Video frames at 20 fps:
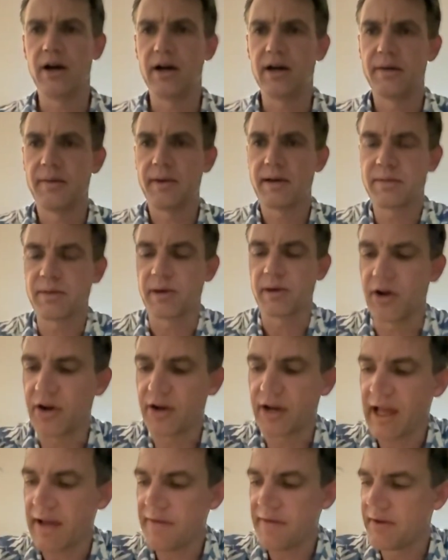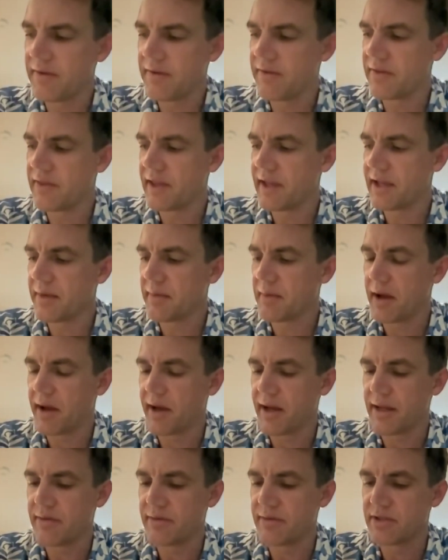makes my heart heavy even thinking
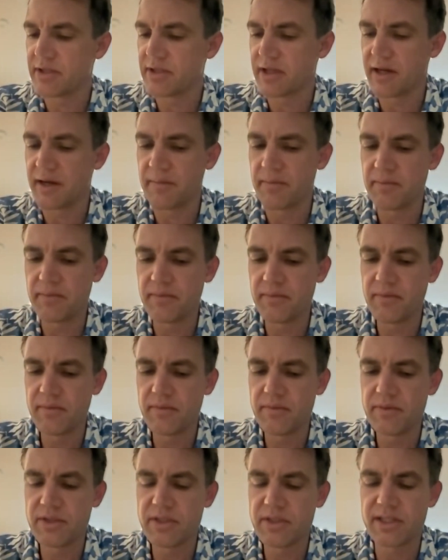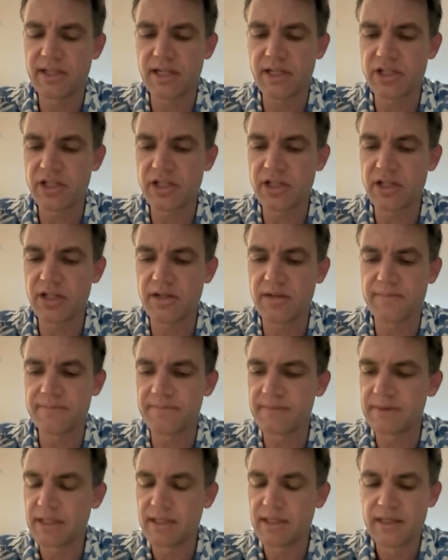about it. It was such a
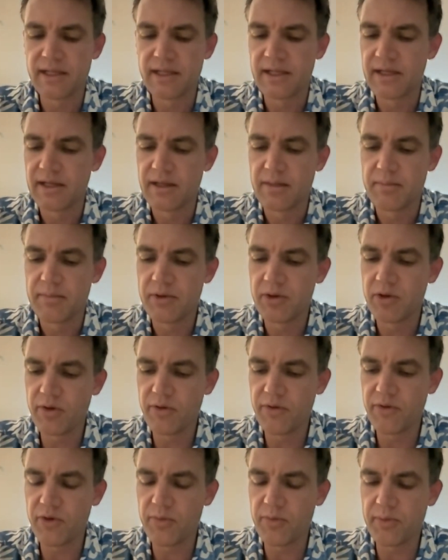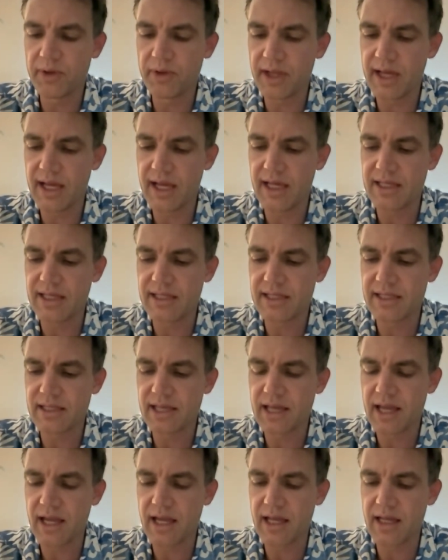beautiful place
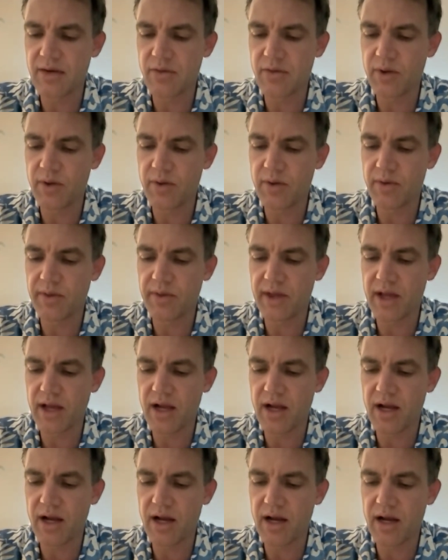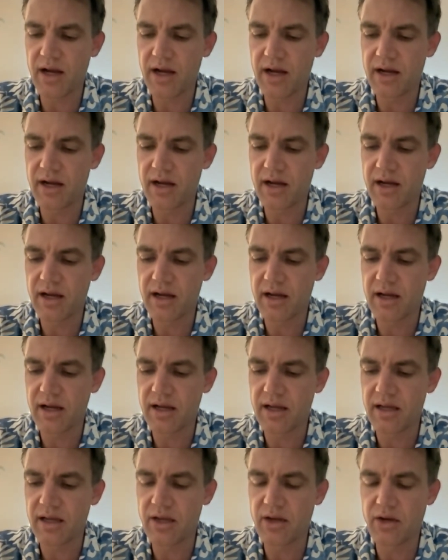and we were there,
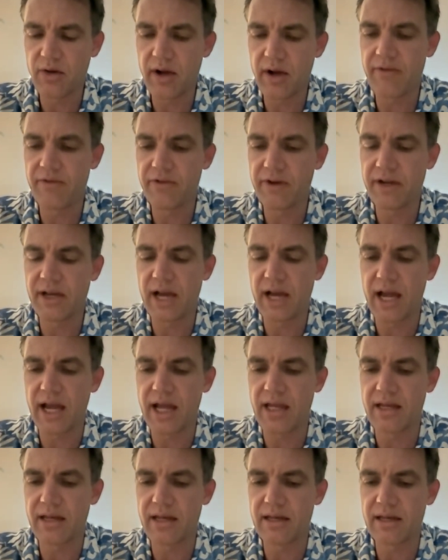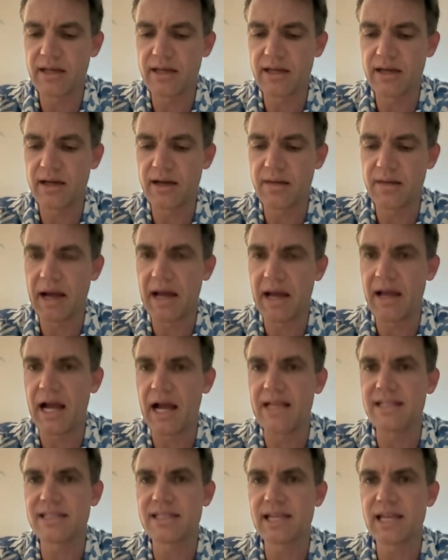every night.
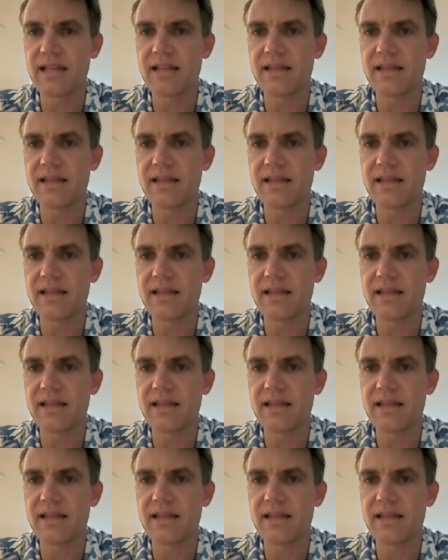I stayed at